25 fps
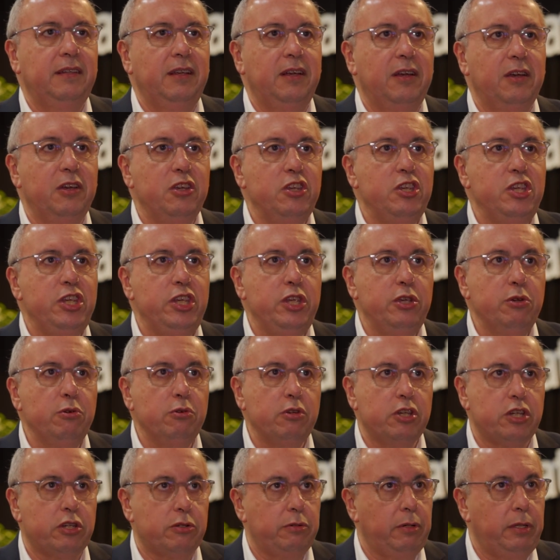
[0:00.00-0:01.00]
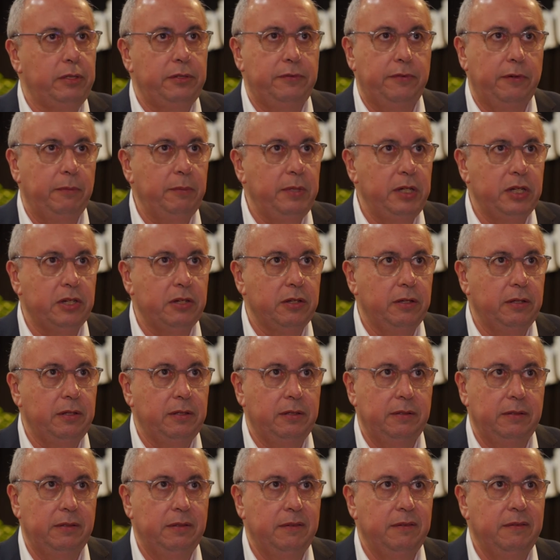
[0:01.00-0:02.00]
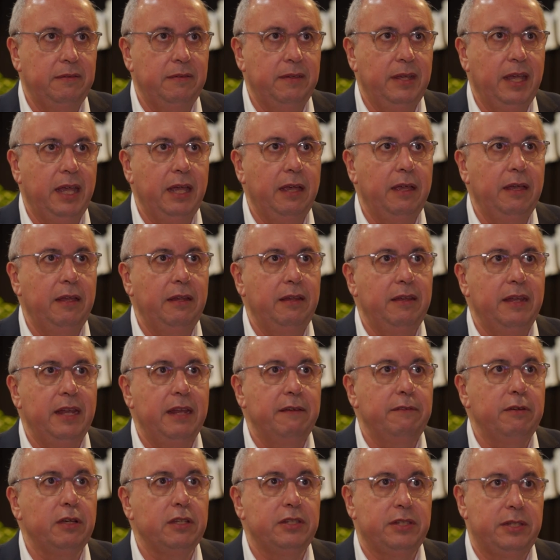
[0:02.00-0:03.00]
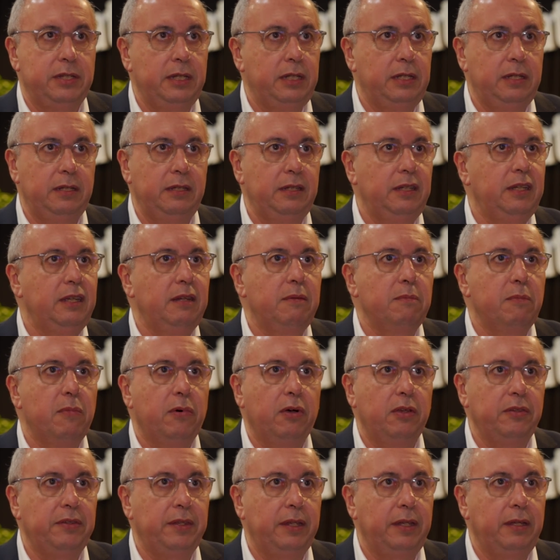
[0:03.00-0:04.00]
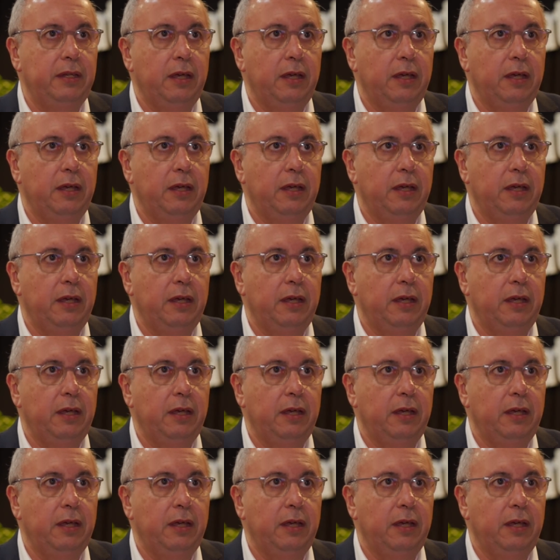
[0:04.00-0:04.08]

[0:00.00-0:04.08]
a huge transformation, never seen in more than